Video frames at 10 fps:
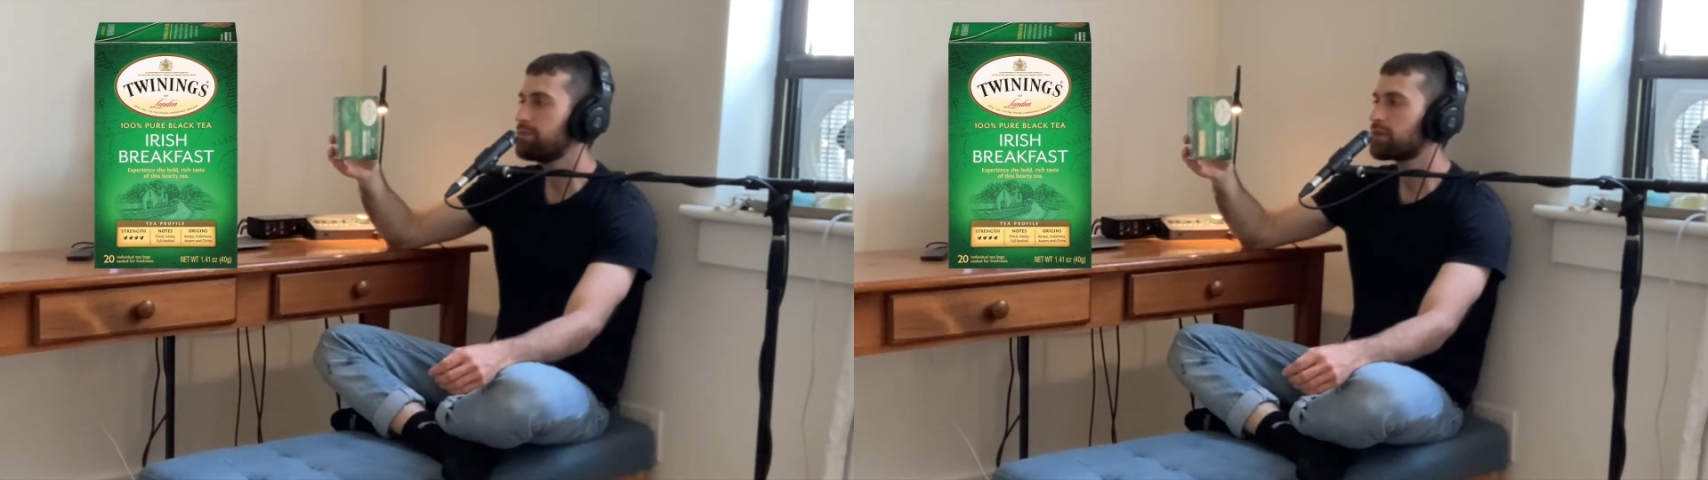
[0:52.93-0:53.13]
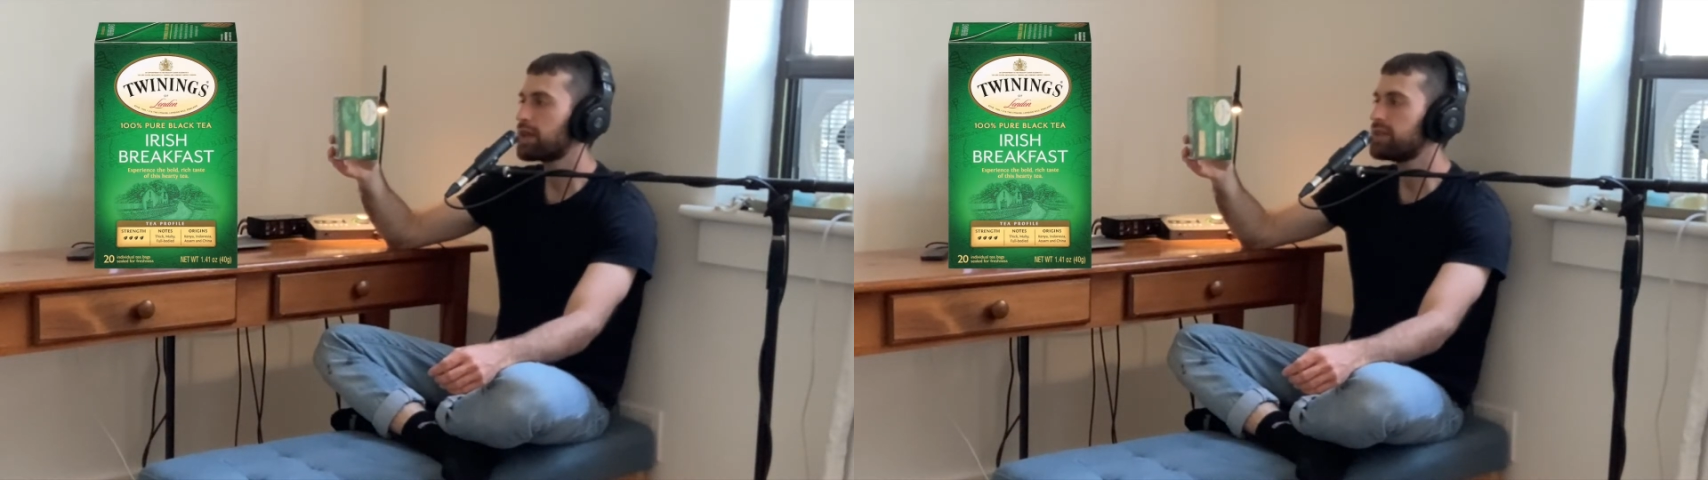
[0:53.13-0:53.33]

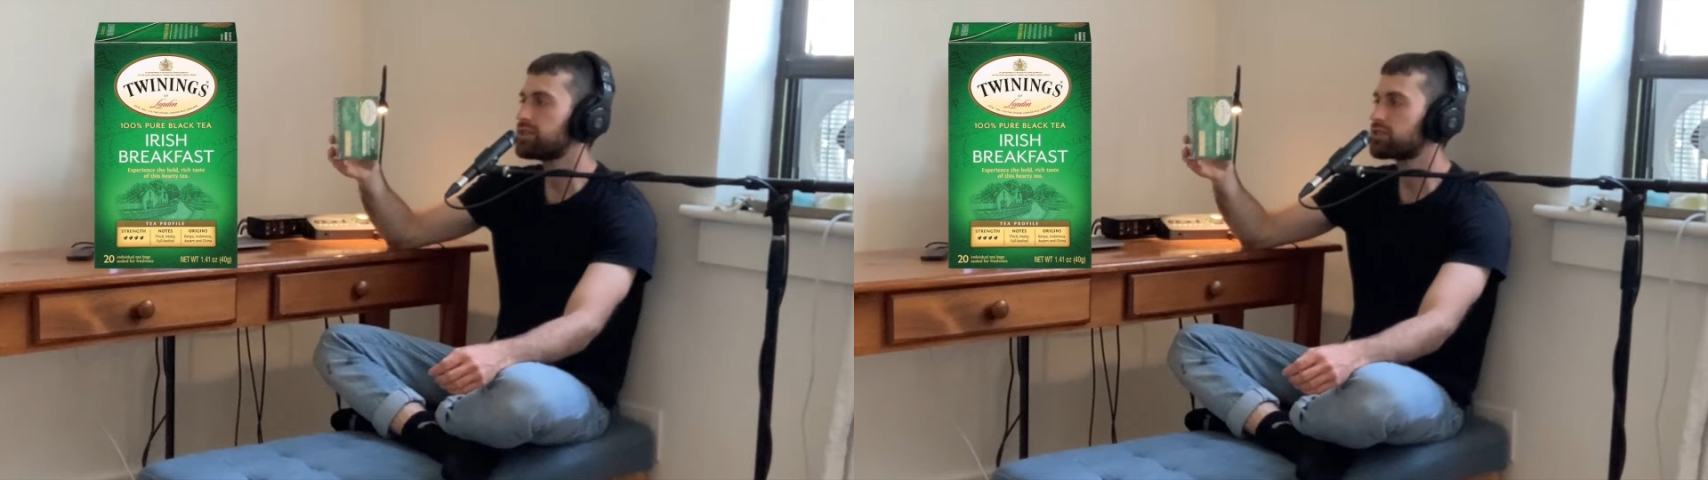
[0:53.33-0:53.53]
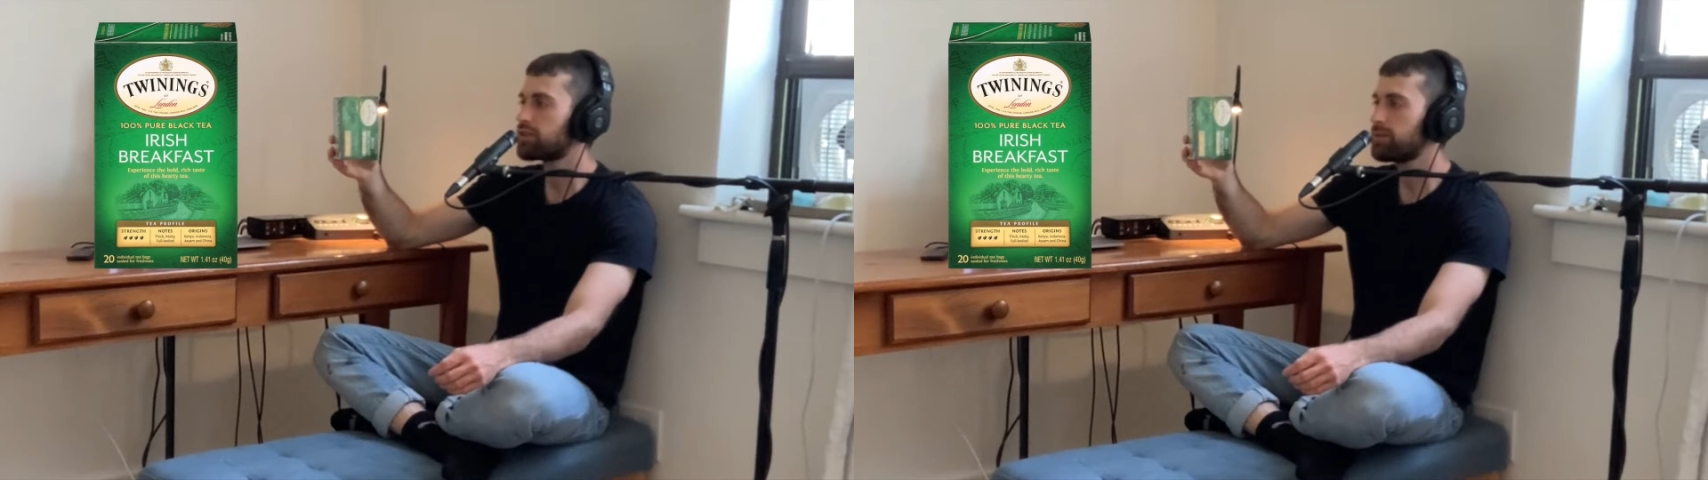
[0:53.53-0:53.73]
pays
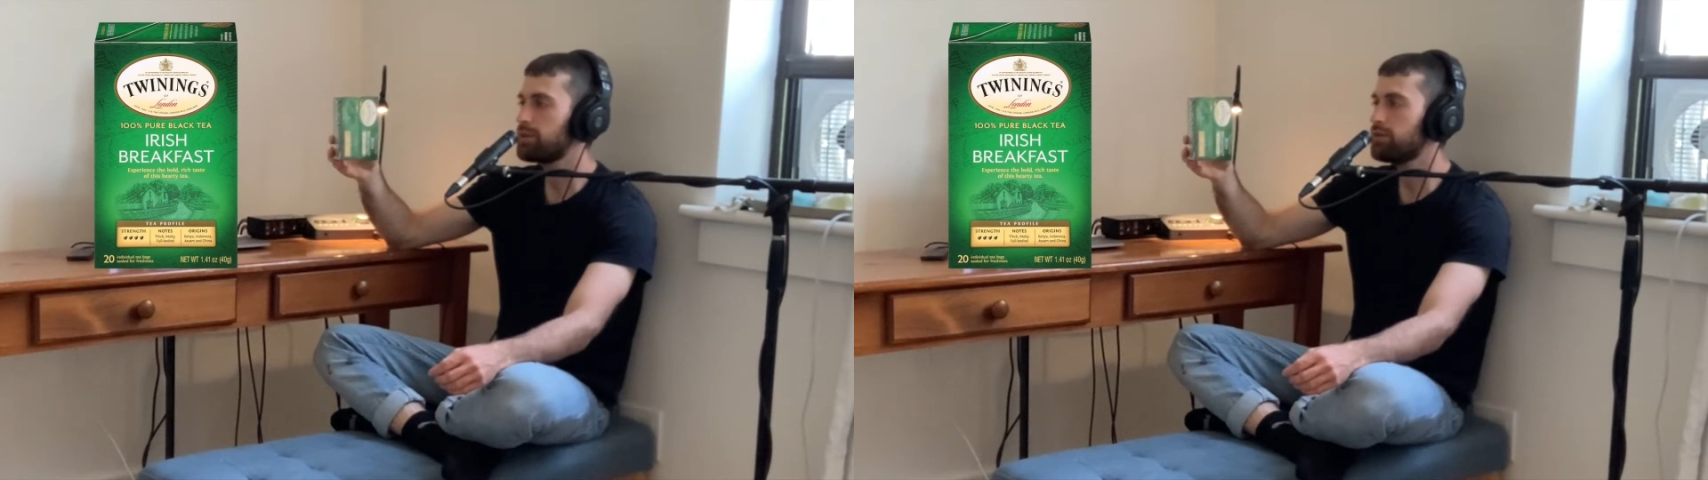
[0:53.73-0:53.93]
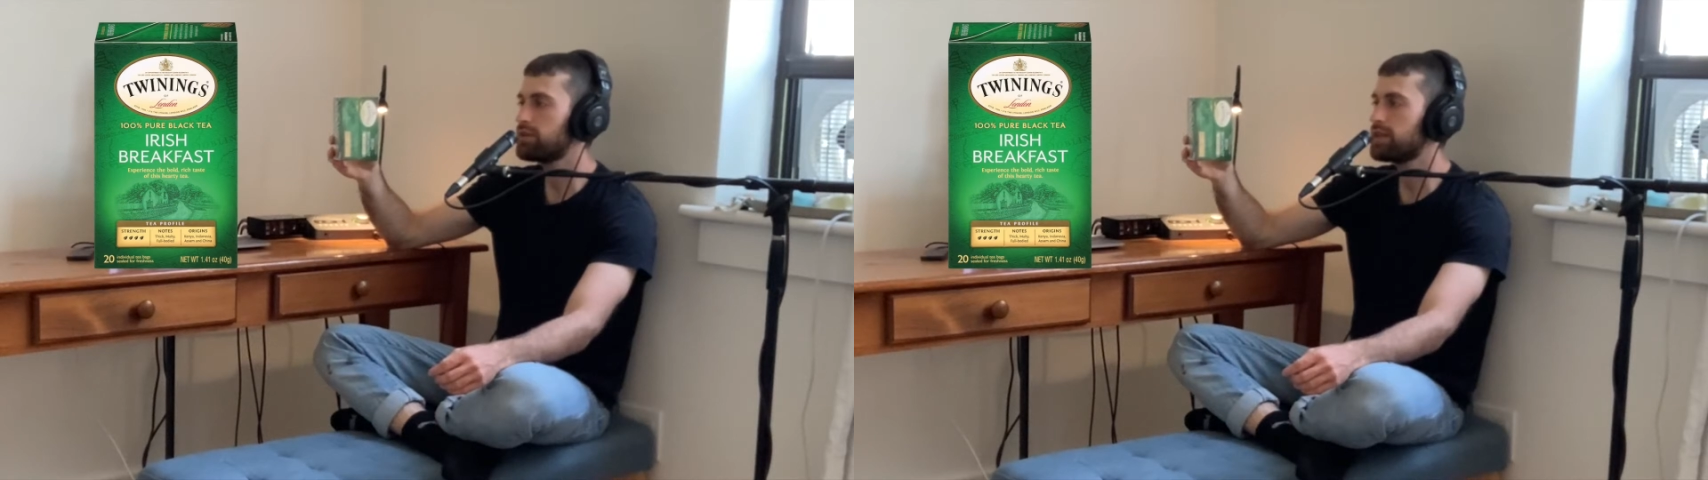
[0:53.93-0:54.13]

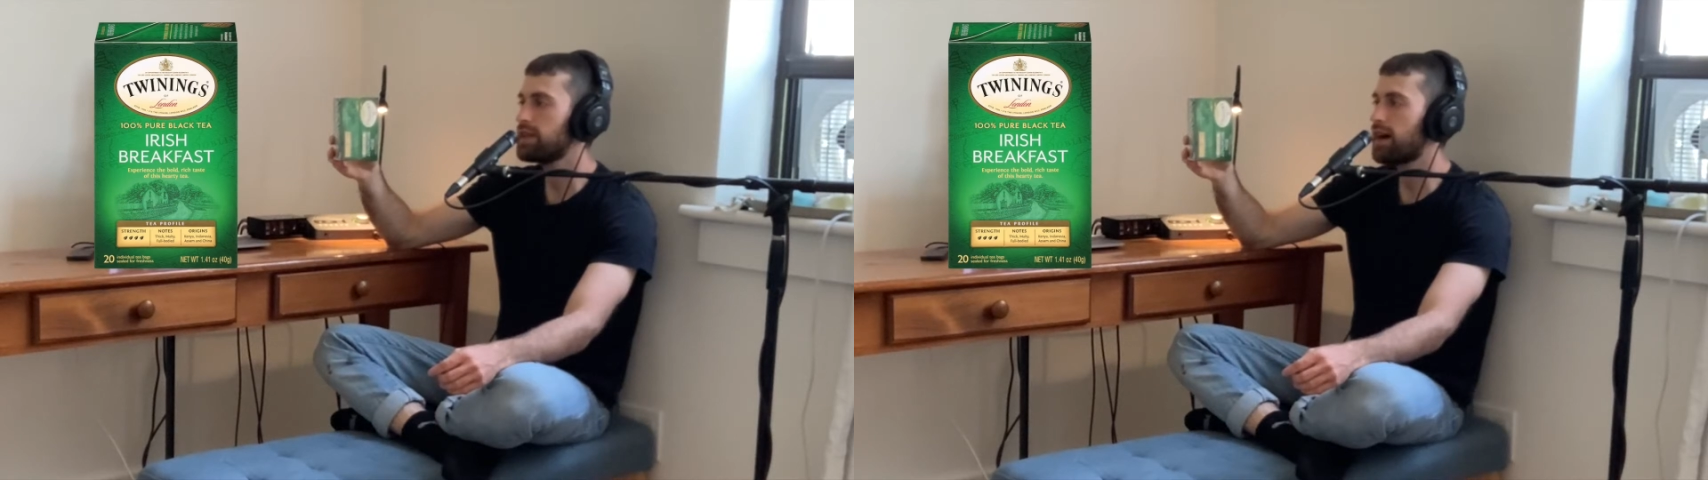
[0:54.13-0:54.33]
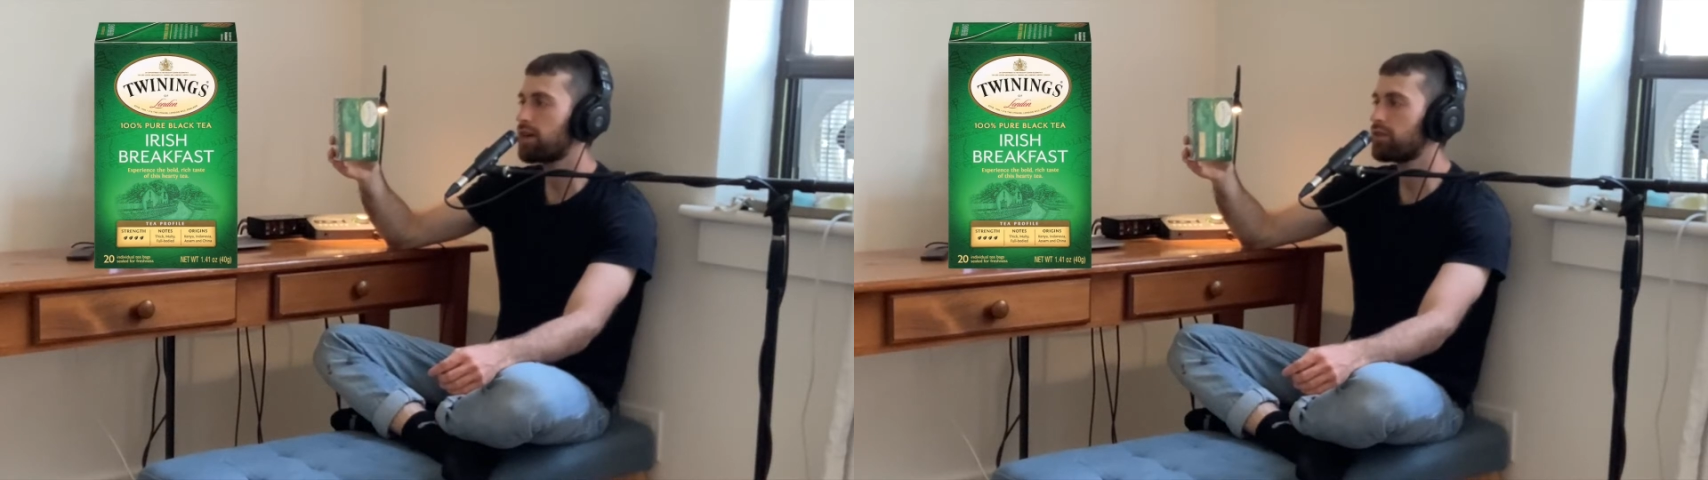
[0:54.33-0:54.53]
tribute to the
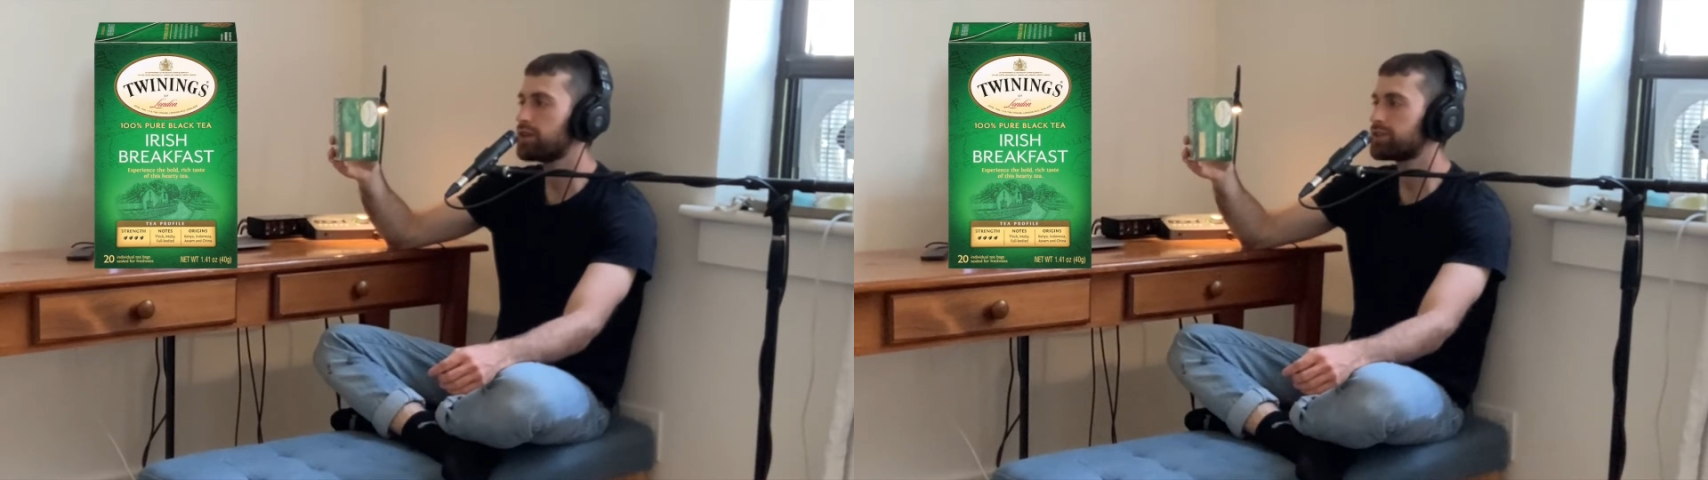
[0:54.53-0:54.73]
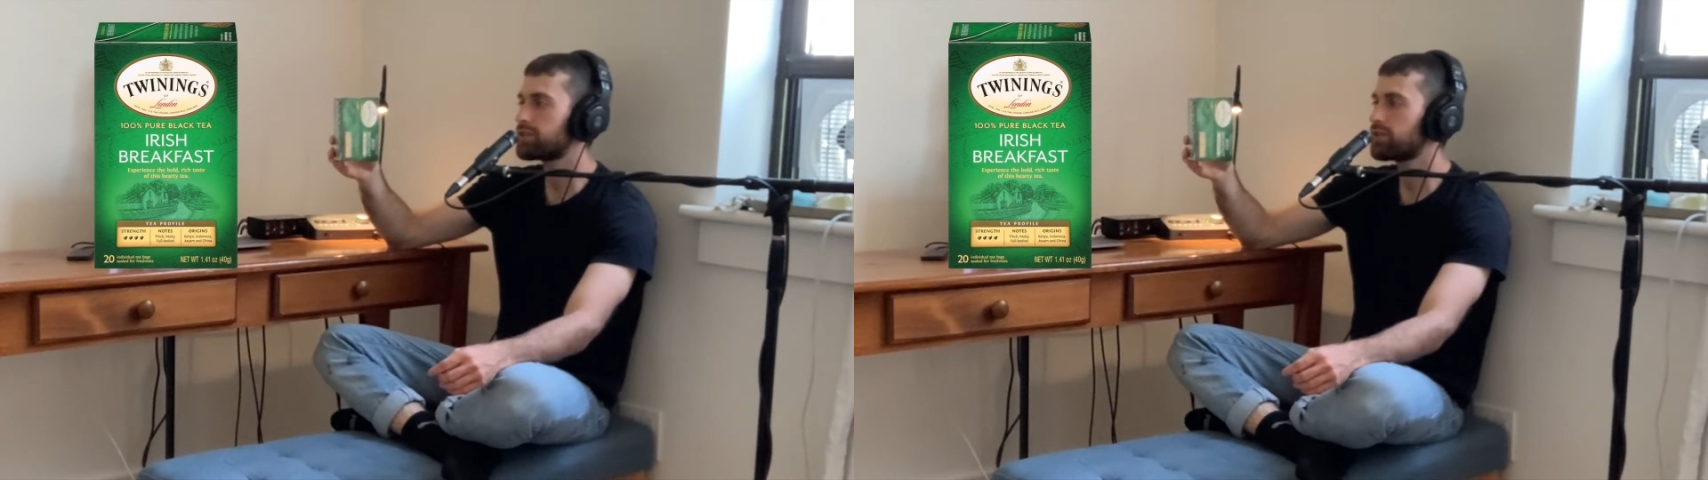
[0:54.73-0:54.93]

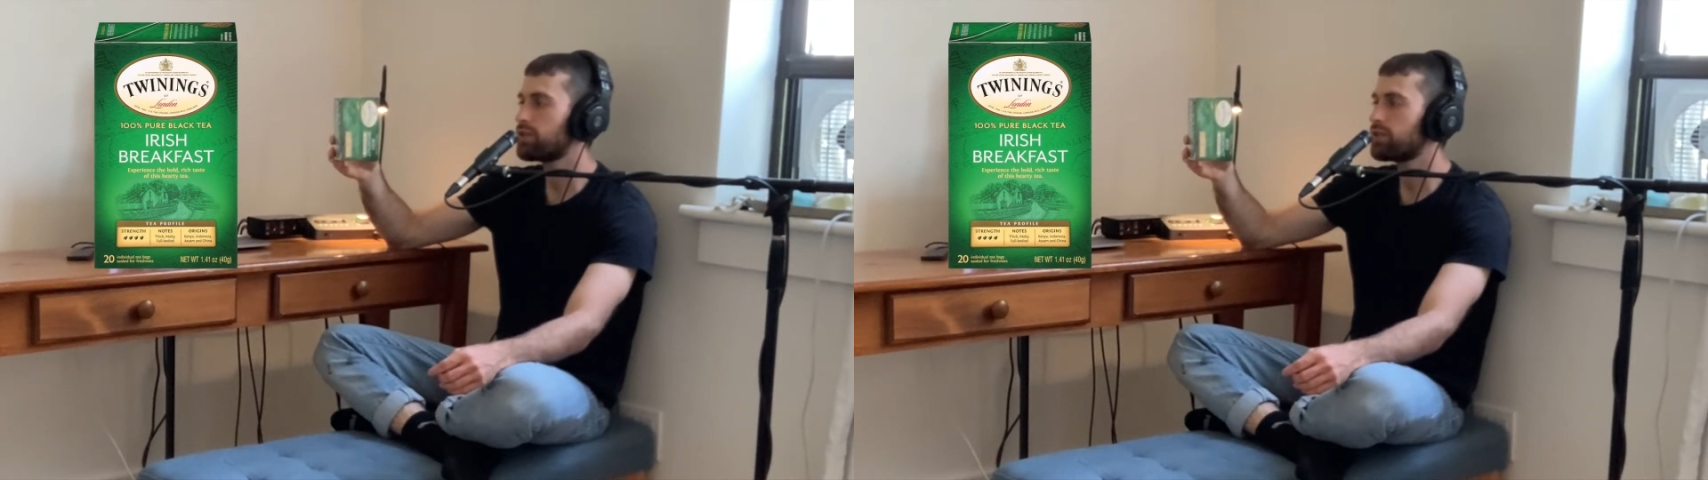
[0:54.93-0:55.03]
Irish,